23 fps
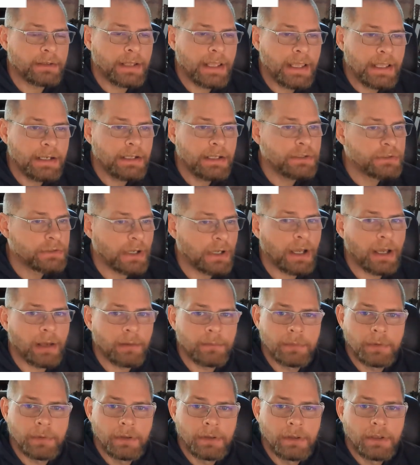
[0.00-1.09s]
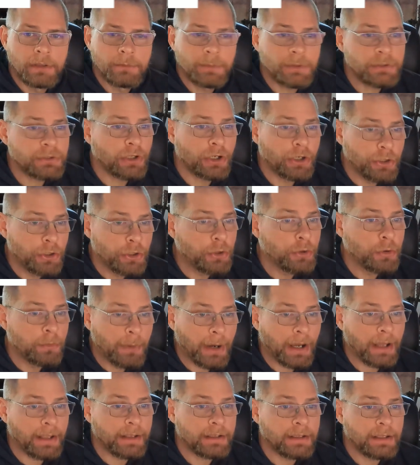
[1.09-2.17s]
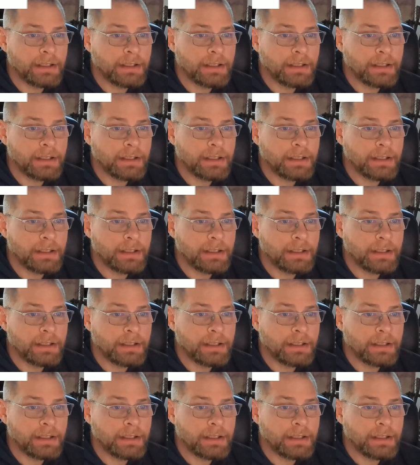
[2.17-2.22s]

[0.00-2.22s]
Any shop, especially on a new bike.